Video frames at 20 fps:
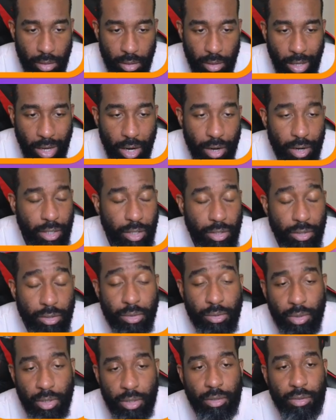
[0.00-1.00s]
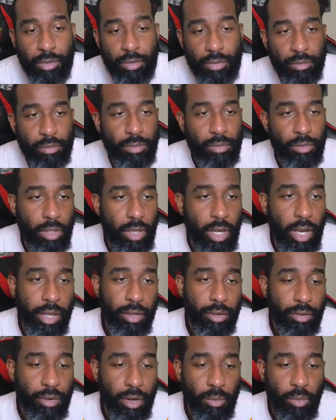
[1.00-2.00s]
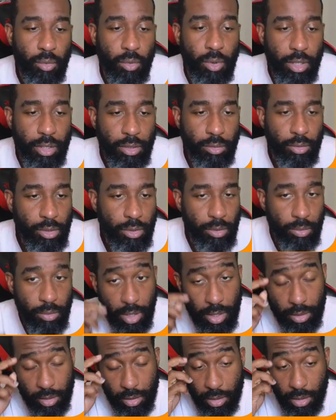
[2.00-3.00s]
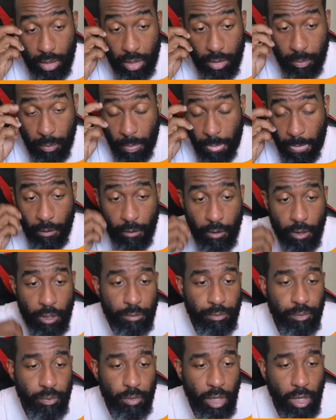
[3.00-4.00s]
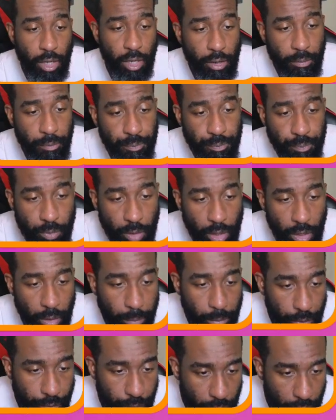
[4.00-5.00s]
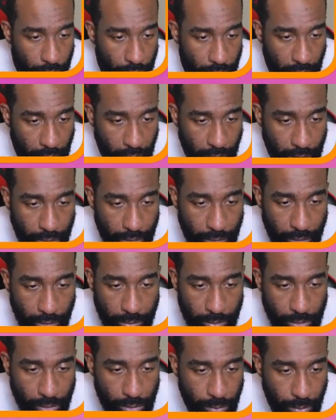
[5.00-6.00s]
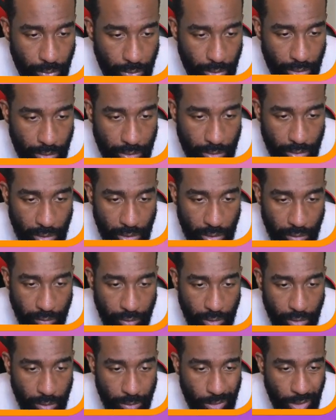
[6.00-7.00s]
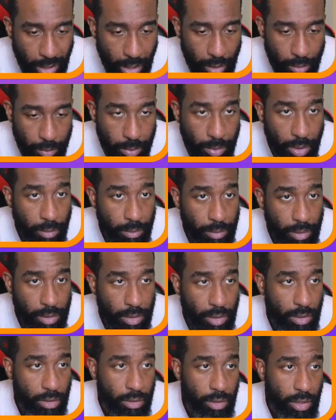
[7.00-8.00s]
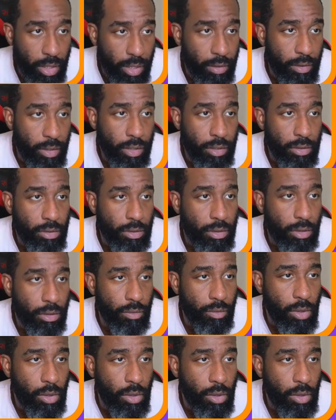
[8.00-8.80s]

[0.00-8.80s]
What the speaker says: already knew what Ideogram was, which is why I signed up. But if you go to the Ideogram 2.0 is now available, I would probably click on that, right? So